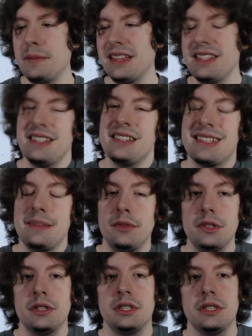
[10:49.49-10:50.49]
I mean, this is
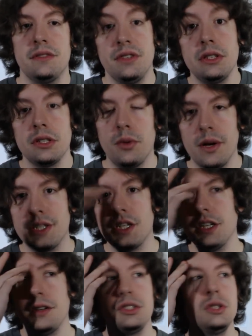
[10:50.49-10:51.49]
similar to the villain
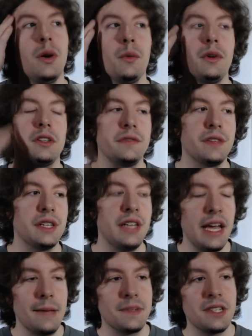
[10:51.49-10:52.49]
question. You know, do what works for the
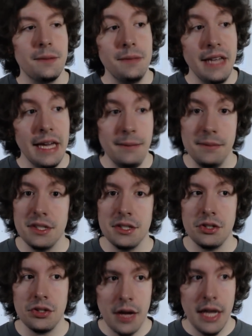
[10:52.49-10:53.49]
game. Some
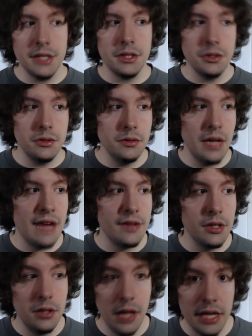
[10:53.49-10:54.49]
games try to
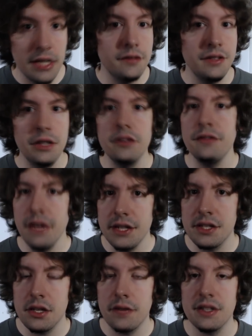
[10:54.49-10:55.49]
have a lot of, you know,
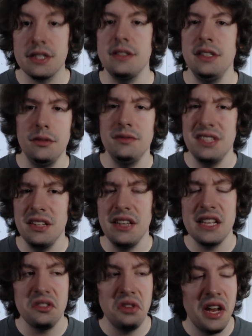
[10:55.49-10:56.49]
fan service. You know,
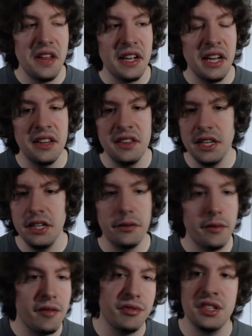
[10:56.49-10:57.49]
Zelda has a lot of that kind of thing, you
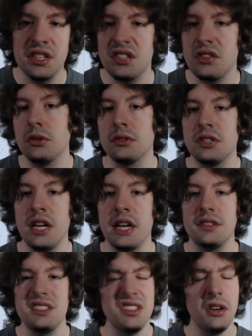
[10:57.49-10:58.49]
know, references to older
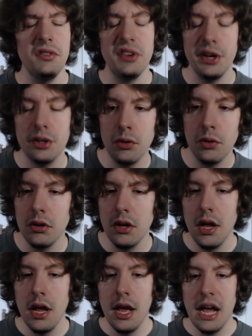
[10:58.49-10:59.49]
titles. It's all very
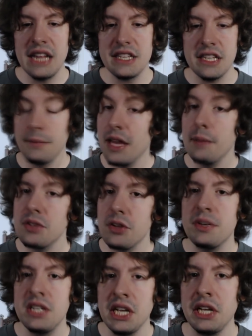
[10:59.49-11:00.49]
cool, and some games
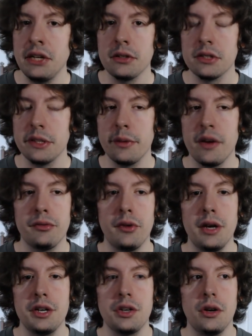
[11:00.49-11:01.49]
are particularly
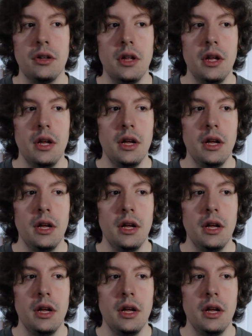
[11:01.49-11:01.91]
referential.